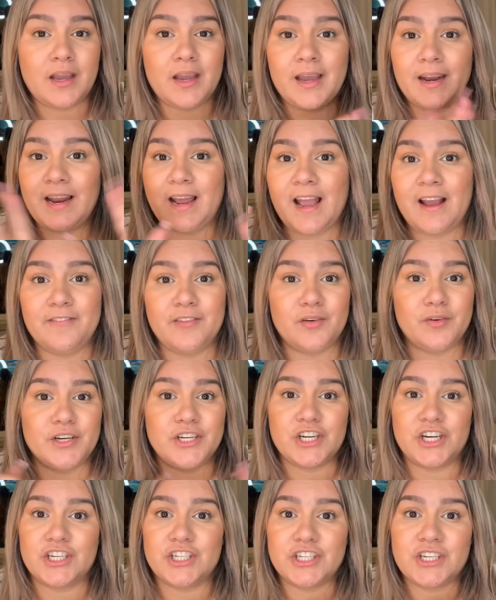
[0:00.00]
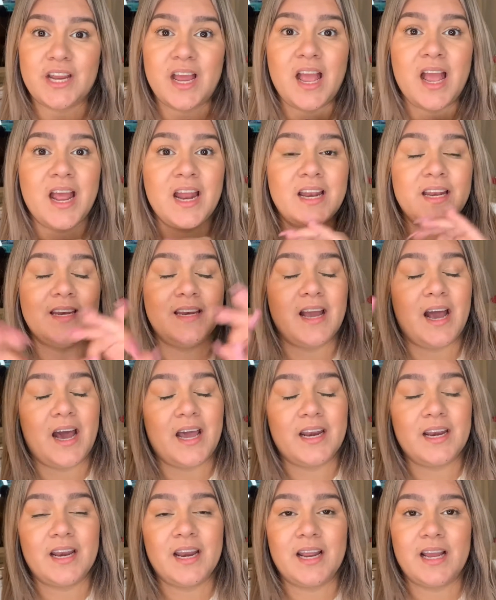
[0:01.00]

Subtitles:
and I haven't retouched not